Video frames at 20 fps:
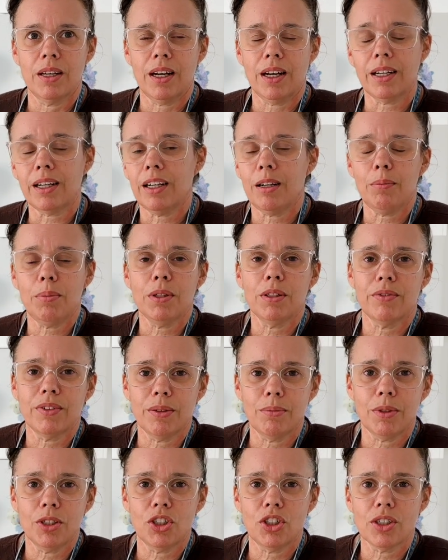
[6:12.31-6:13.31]
a couple of
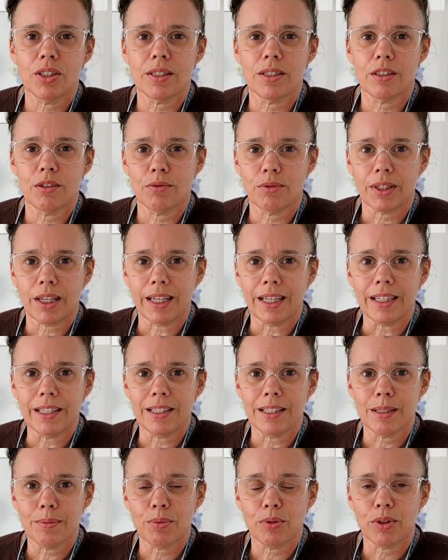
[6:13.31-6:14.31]
images of cake
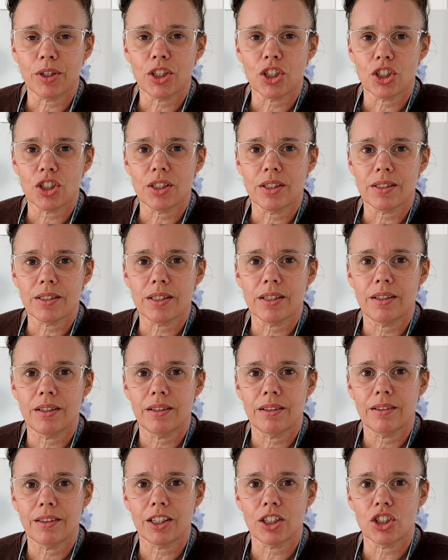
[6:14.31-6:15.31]
inspirations
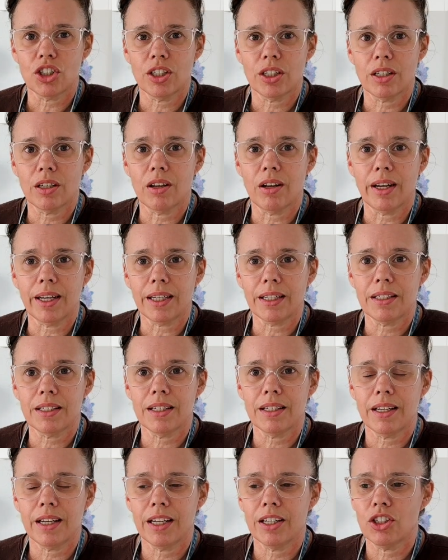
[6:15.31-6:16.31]
that she'd liked,
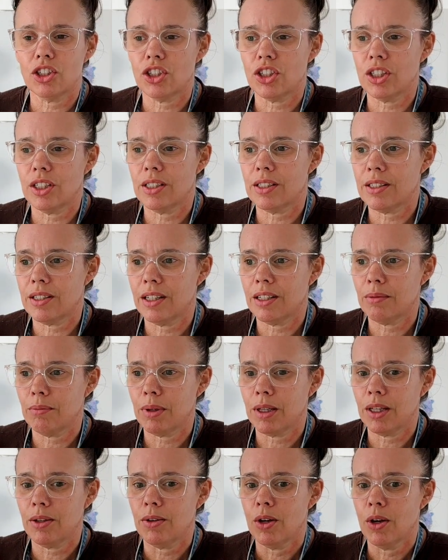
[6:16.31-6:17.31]
and she'd sent
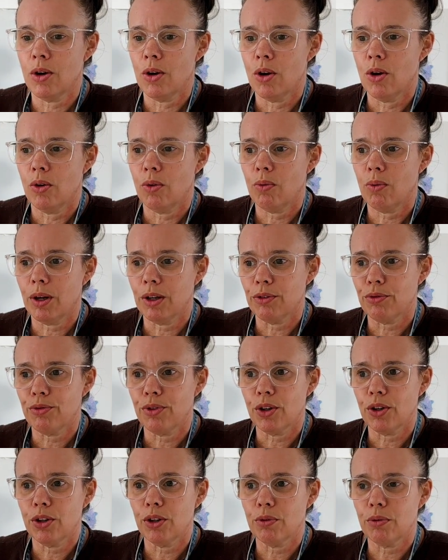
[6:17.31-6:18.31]
me one
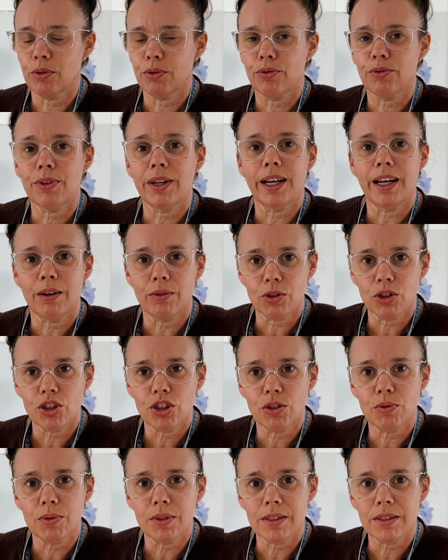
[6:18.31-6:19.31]
photo of flowers
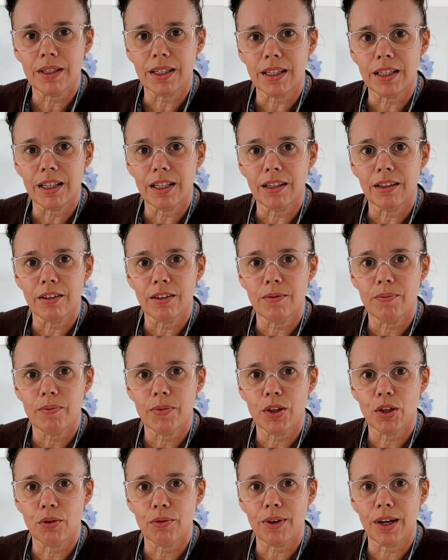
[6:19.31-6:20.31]
she was thinking
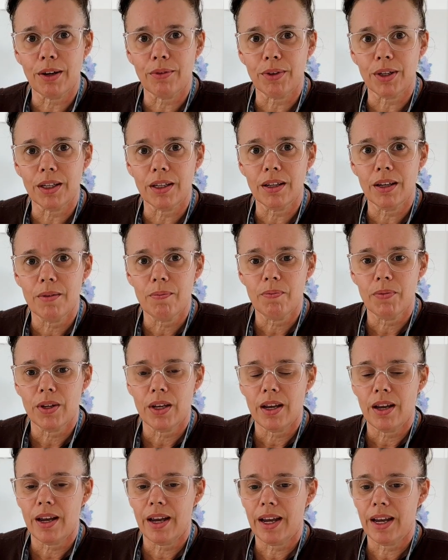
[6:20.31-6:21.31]
of having.
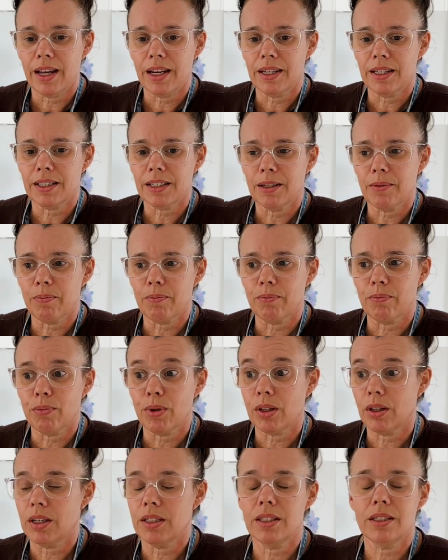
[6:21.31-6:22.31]
And
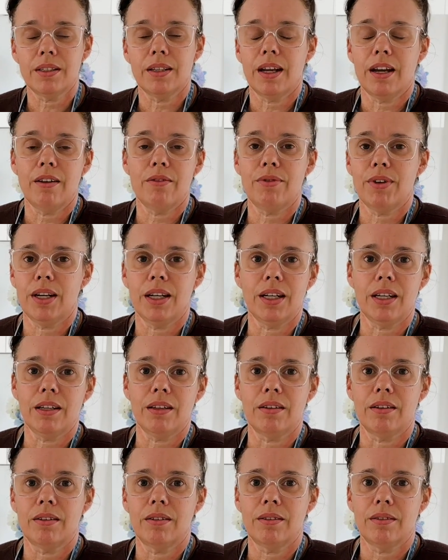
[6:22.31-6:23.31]
but I didn't have
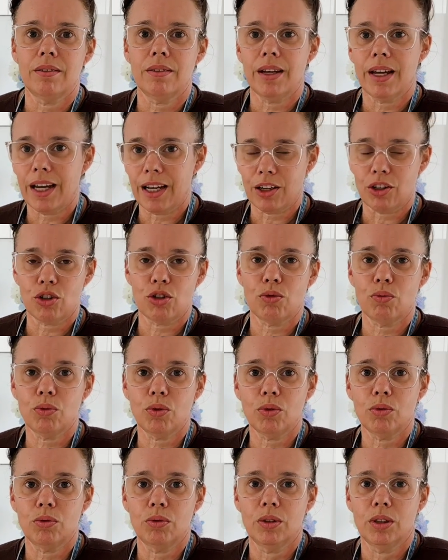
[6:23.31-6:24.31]
any
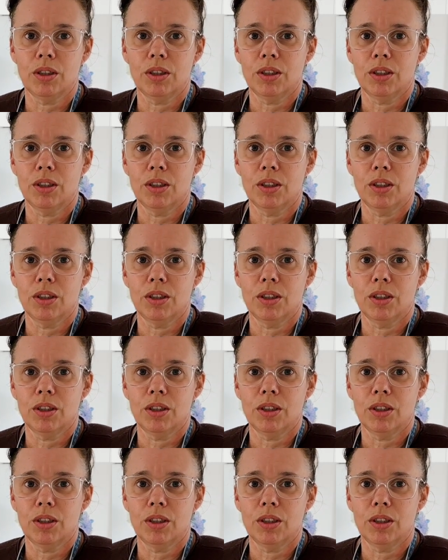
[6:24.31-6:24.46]
actual,